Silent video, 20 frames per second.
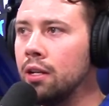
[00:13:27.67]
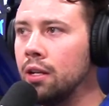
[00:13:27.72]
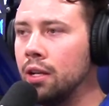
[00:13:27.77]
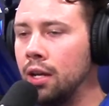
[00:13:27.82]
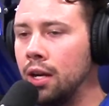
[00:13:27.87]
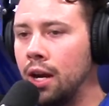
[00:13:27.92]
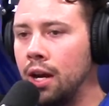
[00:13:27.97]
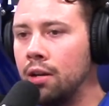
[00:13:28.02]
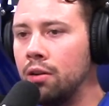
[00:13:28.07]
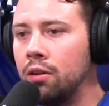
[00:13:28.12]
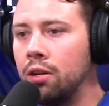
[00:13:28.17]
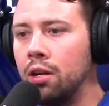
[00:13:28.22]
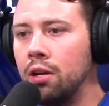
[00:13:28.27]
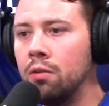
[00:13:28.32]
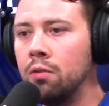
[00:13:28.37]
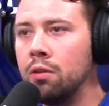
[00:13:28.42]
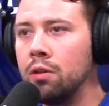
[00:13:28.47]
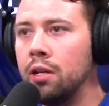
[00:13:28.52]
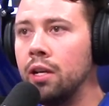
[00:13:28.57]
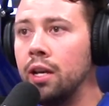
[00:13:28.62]
I don't know,
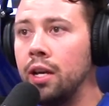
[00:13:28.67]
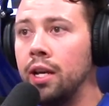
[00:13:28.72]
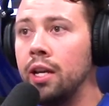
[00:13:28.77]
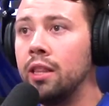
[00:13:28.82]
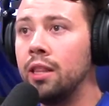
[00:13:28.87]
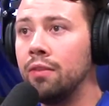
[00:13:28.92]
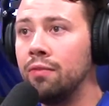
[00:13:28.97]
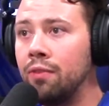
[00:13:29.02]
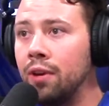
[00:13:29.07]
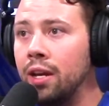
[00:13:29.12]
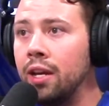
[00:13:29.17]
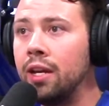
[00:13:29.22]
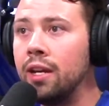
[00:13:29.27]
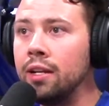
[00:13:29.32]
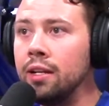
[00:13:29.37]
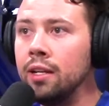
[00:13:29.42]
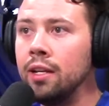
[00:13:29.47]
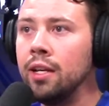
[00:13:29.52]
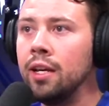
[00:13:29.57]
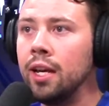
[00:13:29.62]
it hit the fan,
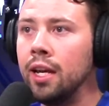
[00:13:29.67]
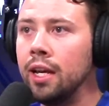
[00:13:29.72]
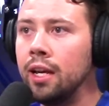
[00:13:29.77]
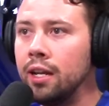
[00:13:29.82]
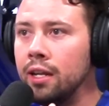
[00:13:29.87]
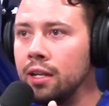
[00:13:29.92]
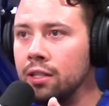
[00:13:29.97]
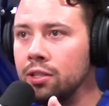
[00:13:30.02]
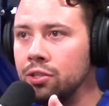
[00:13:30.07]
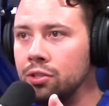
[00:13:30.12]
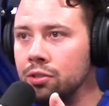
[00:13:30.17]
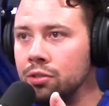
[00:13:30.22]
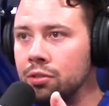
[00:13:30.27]
and